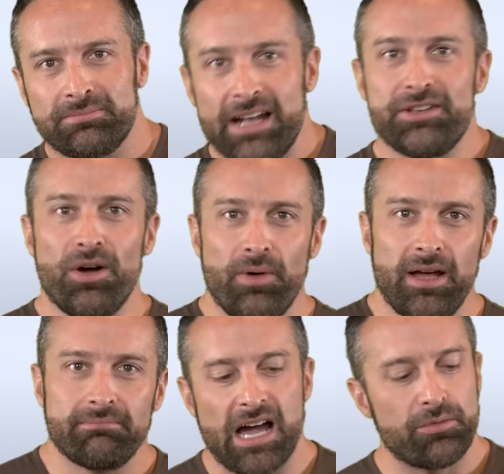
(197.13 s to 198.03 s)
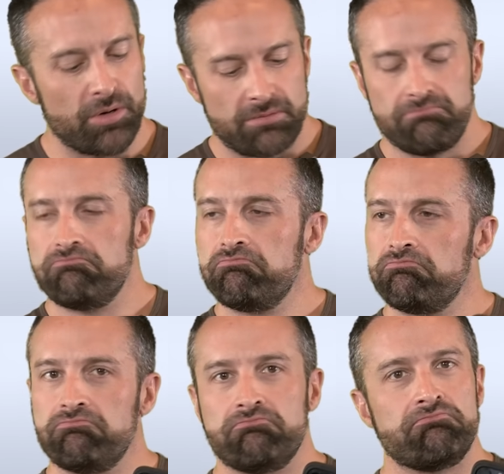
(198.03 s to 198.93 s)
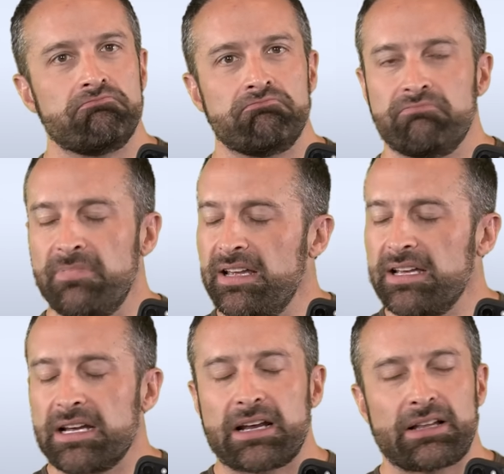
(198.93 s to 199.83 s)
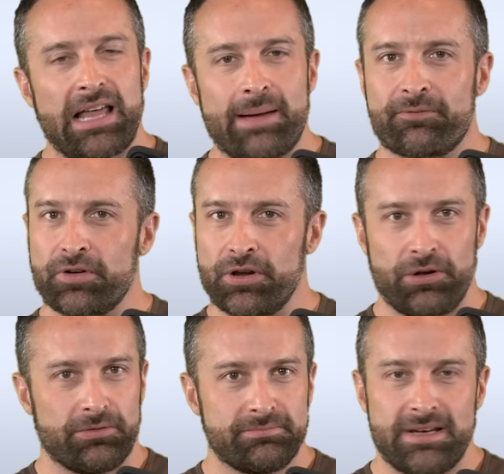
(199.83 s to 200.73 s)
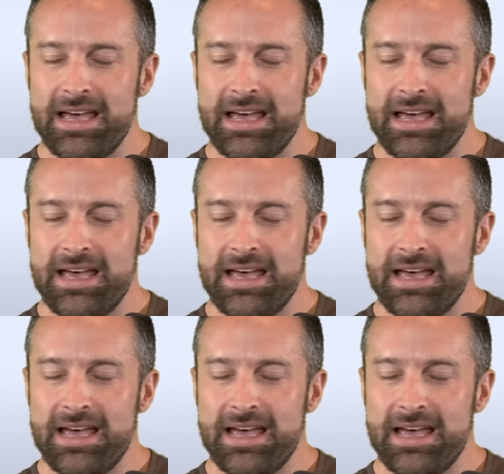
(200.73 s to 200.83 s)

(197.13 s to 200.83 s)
And you know what? I would clap for you.